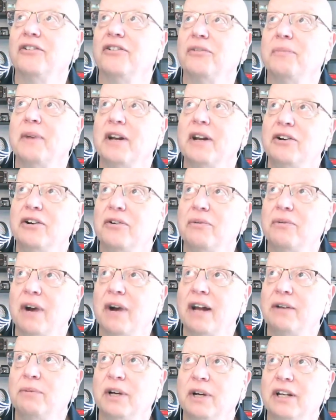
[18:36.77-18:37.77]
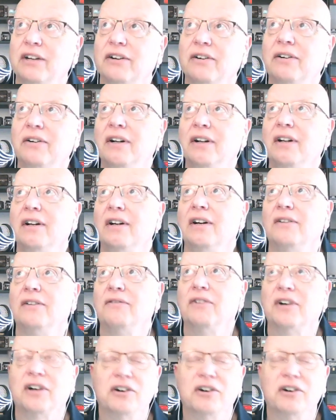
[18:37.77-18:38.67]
This is my Node-RED window for